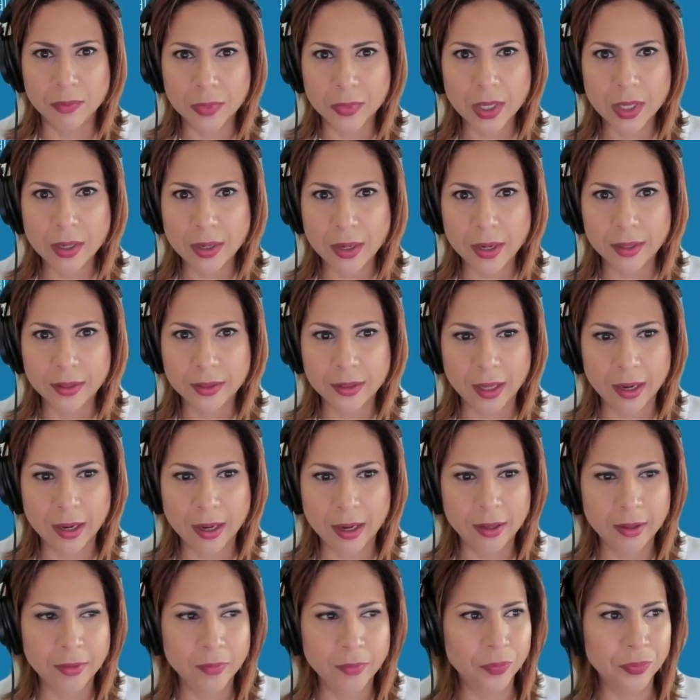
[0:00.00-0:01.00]
like
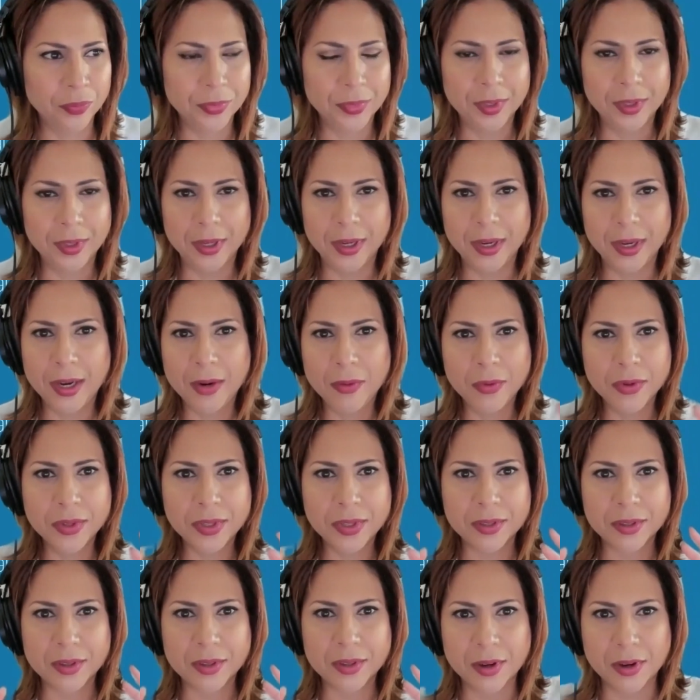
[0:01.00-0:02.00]
that. It
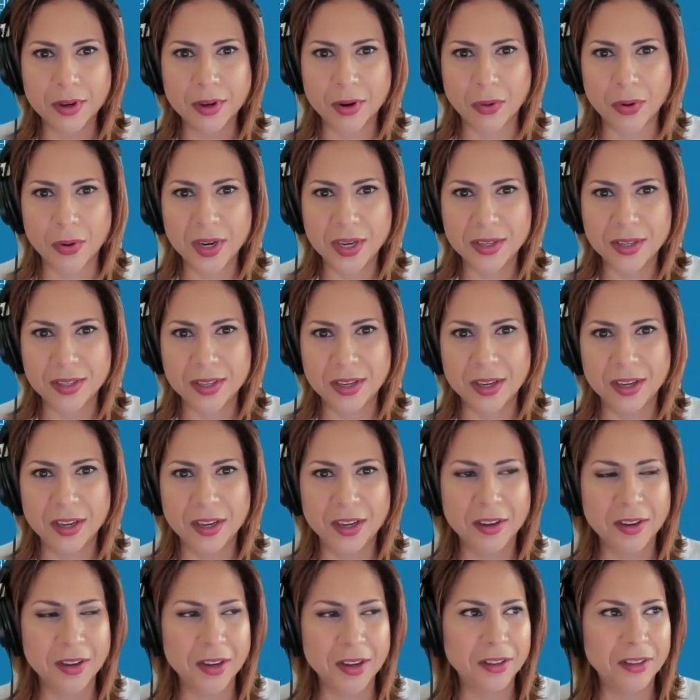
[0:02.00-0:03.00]
was crazy.
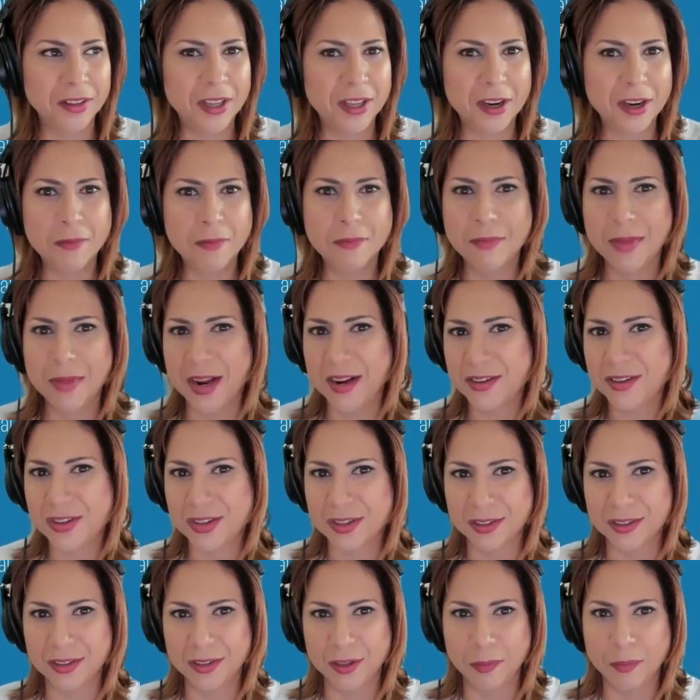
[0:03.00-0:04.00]
It didn't
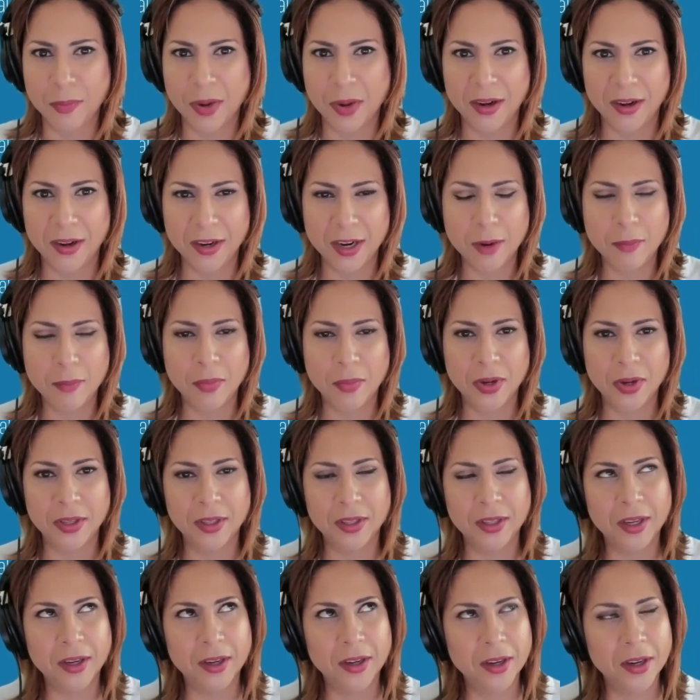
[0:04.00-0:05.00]
match the party,
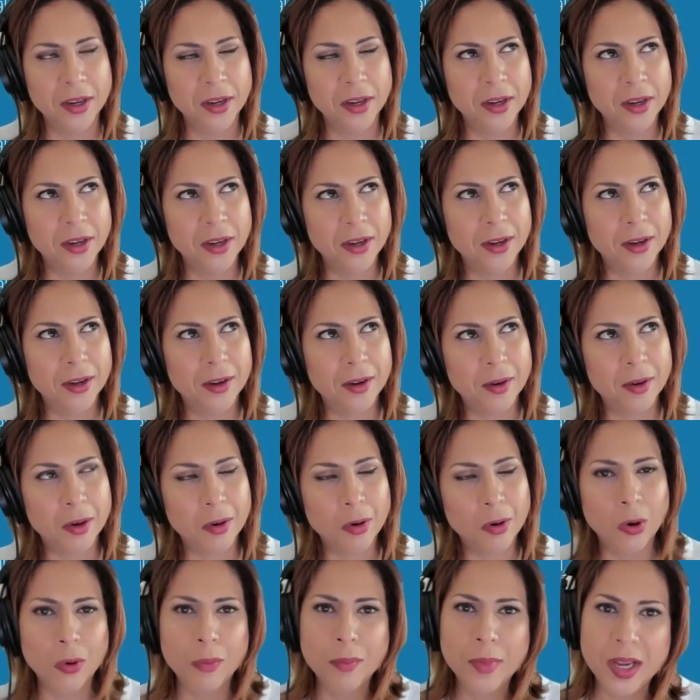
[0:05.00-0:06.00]
but
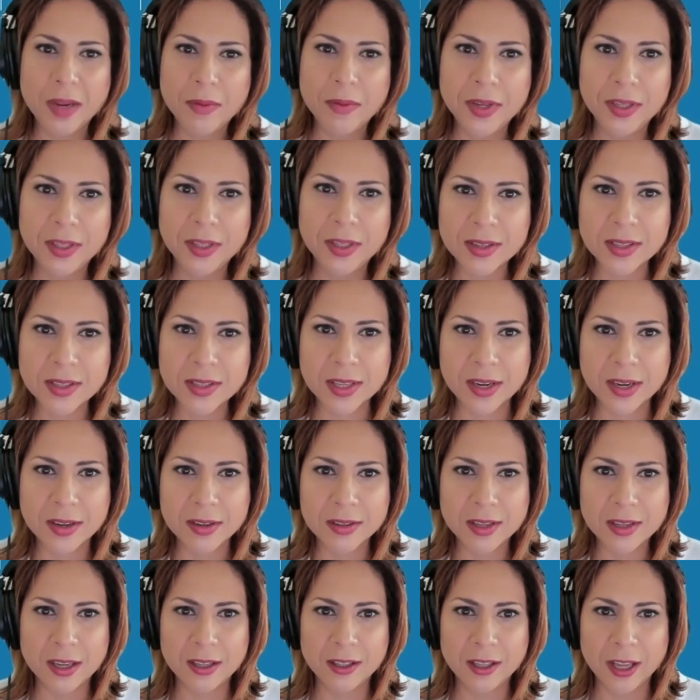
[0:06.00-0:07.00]
or maybe in the
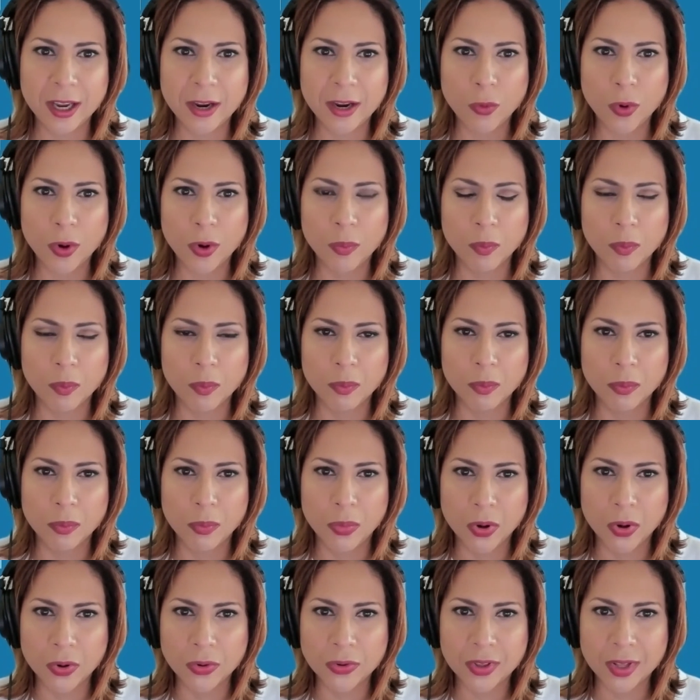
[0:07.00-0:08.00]
sense that they were
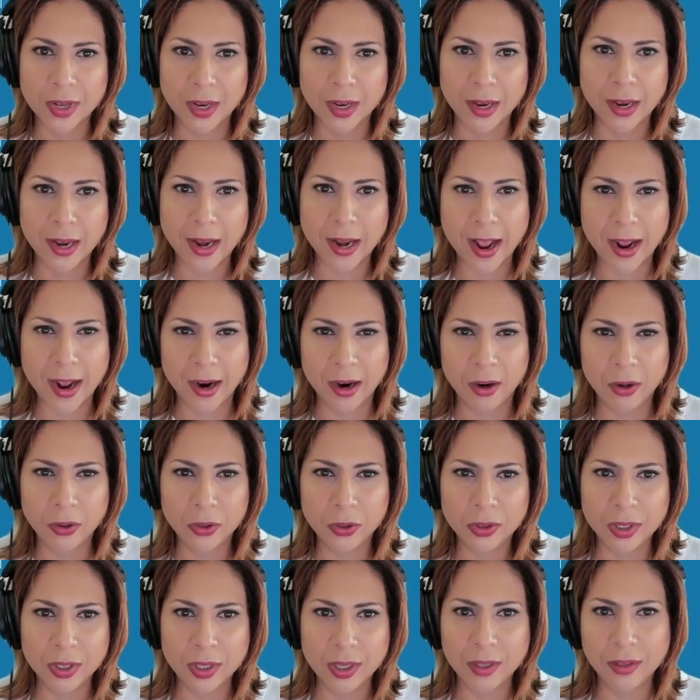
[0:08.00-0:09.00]
both
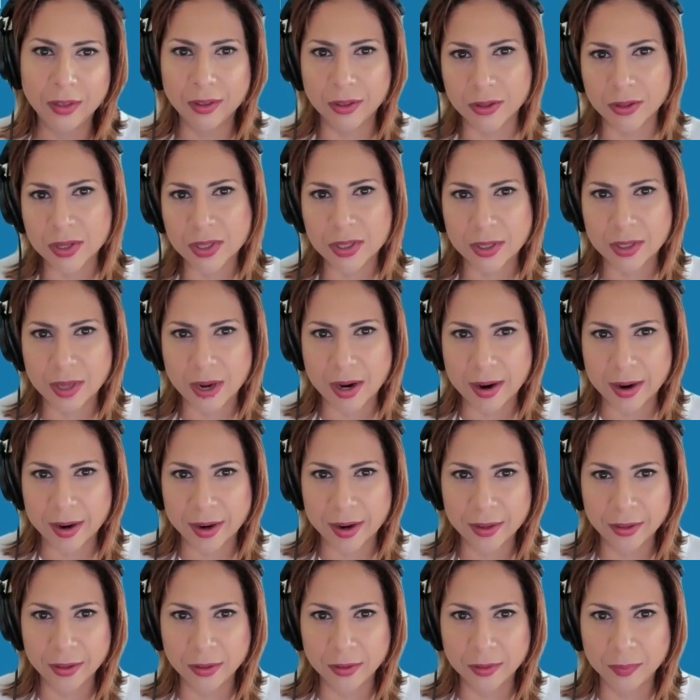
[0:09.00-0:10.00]
loud in their
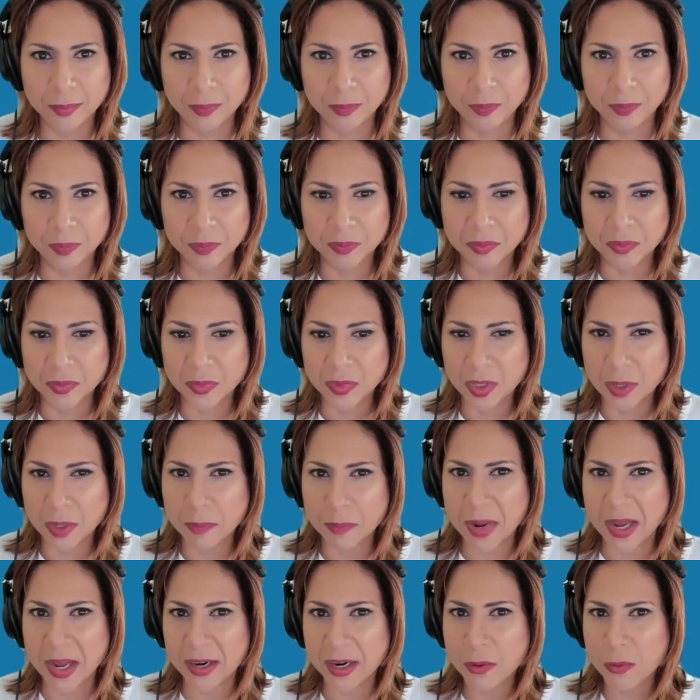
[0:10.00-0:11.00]
style. The
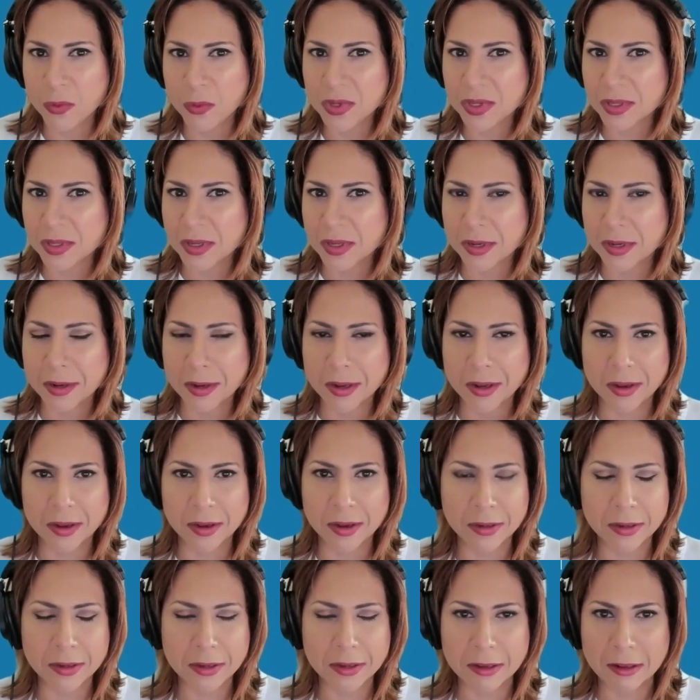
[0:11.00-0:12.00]
party was
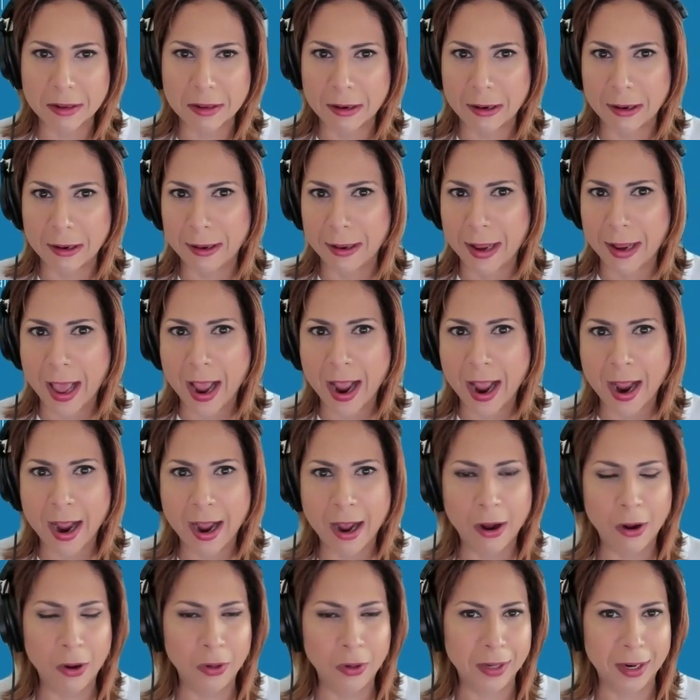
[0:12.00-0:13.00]

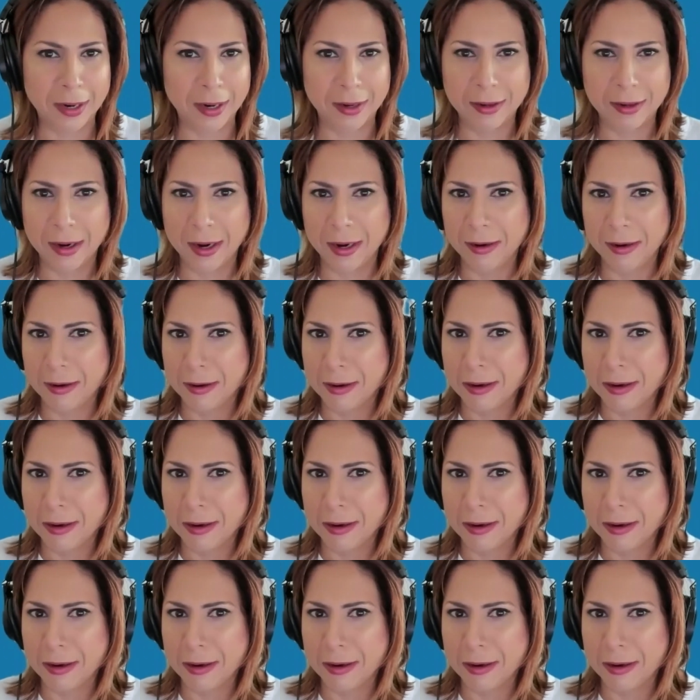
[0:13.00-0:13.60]
loud and